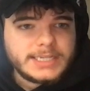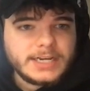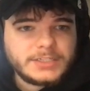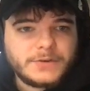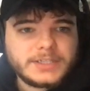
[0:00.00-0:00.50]

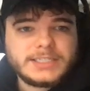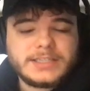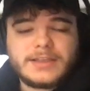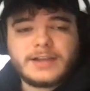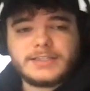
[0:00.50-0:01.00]
Terrence
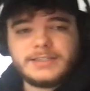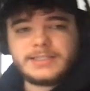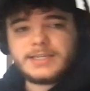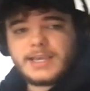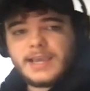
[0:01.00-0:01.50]
Ferguson, thoughts on
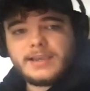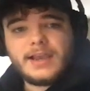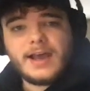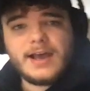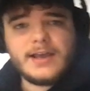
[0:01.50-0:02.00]

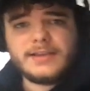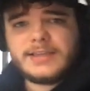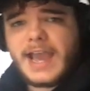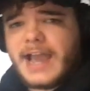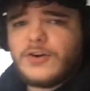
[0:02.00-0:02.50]
DK?
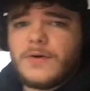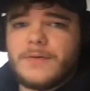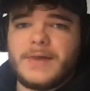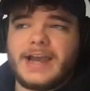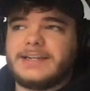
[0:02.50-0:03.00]
Yeah, I
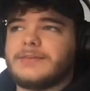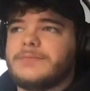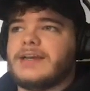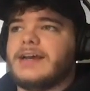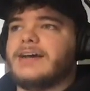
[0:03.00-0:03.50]
don't mind
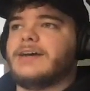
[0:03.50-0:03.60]
him.